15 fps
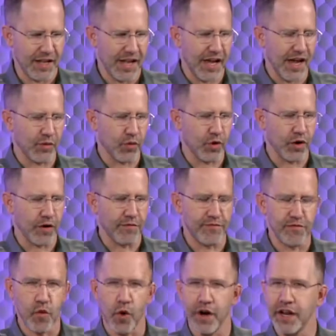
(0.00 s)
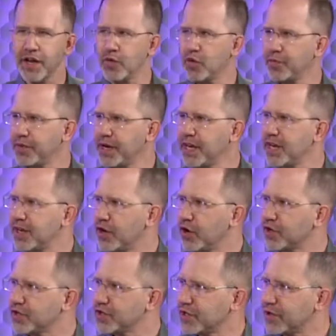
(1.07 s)
and we're avoiding repeating
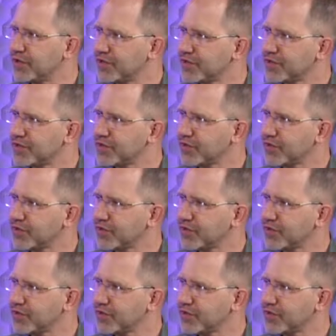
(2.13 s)
ourselves.